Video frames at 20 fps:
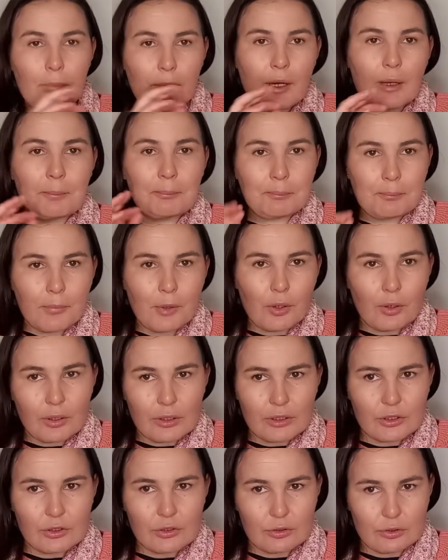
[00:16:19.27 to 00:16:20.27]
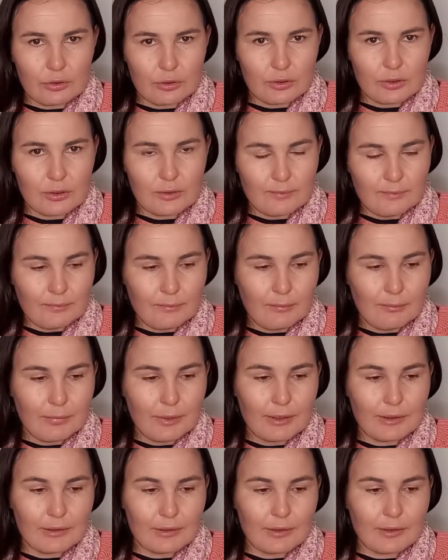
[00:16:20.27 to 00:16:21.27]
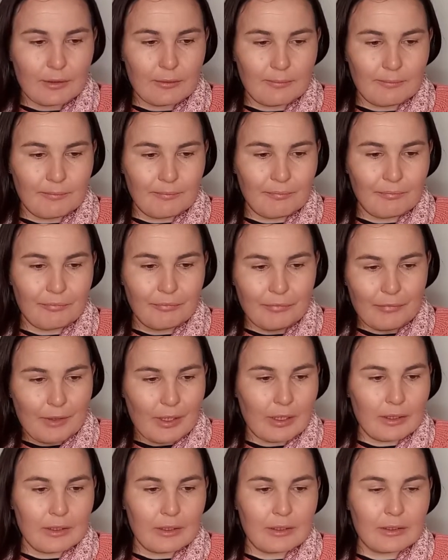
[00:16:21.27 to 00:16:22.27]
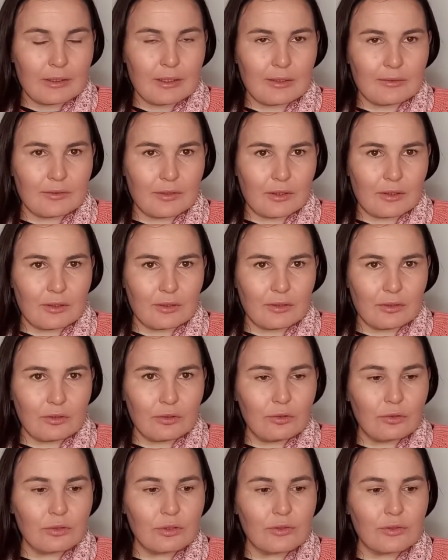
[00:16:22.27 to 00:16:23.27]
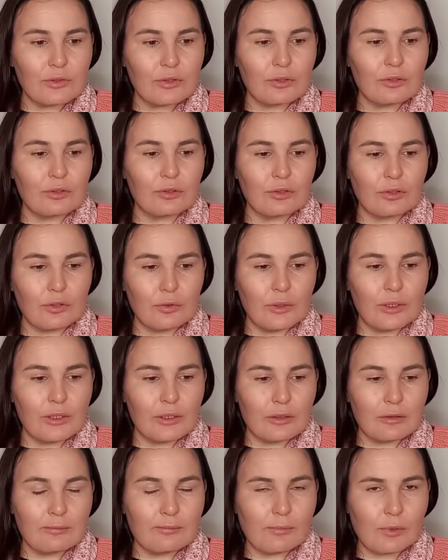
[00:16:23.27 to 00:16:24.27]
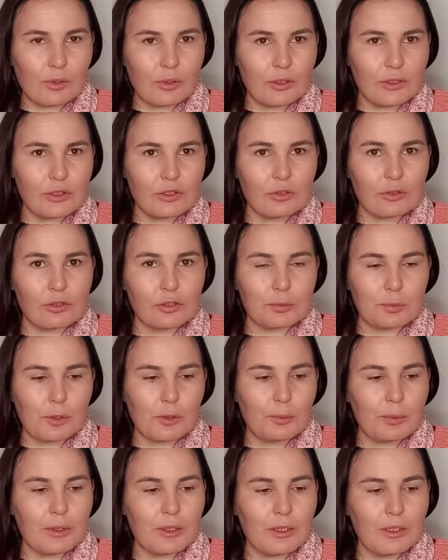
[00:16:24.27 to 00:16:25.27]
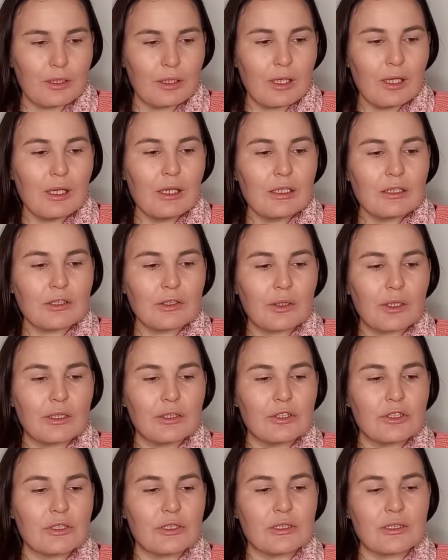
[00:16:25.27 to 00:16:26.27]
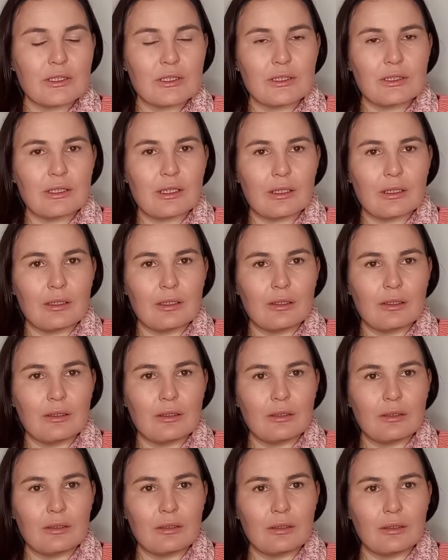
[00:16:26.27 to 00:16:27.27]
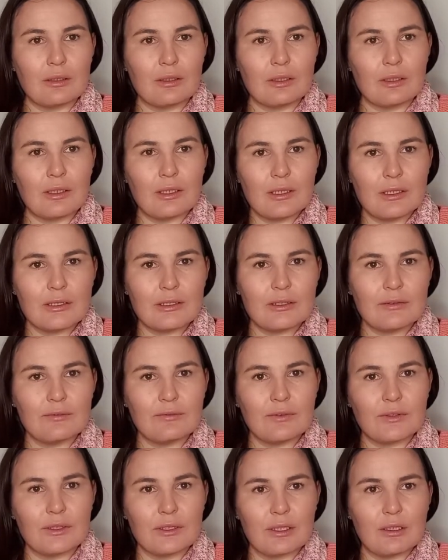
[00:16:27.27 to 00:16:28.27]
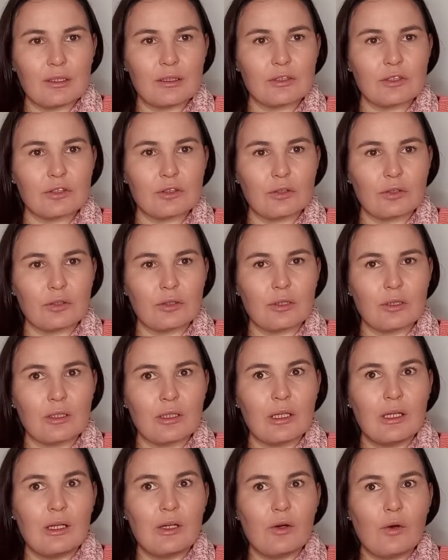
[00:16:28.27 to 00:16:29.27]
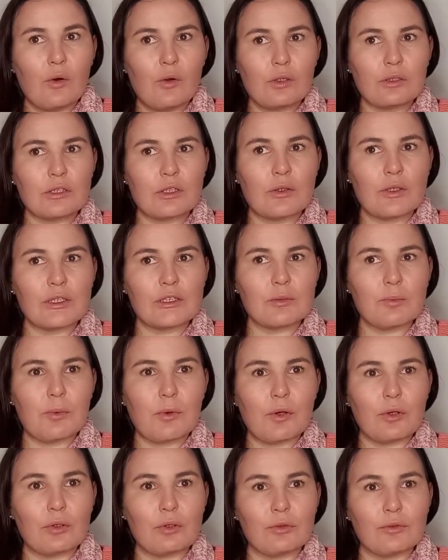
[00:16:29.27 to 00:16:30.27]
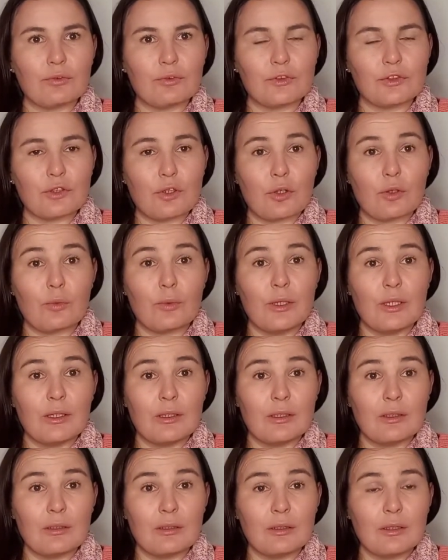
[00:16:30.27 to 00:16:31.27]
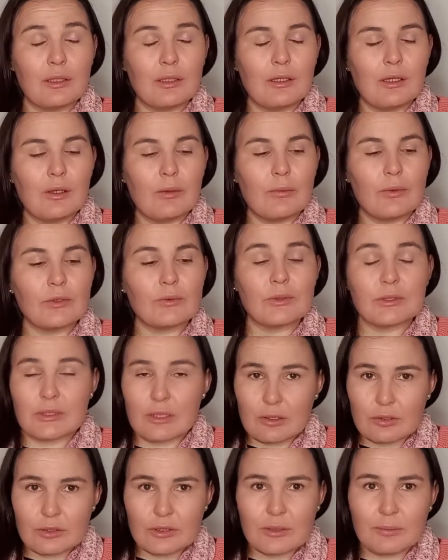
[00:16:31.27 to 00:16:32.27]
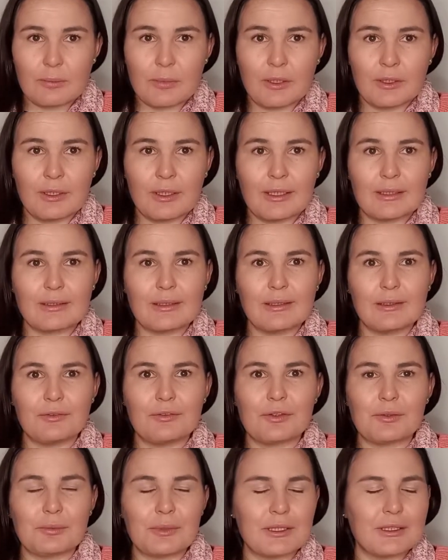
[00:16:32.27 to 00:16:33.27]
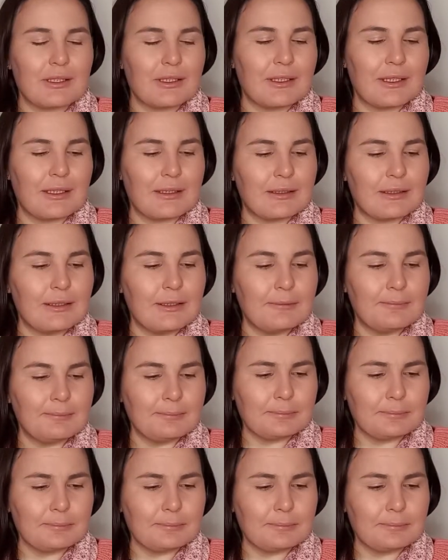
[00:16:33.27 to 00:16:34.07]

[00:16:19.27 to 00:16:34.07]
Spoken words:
Mbali socks. But I didn't have the right tools for doing the Mbali socks properly, so I just did a easy vanilla sock, also as part of Sock Week, which was hosted by Natalie from Knitty Natty.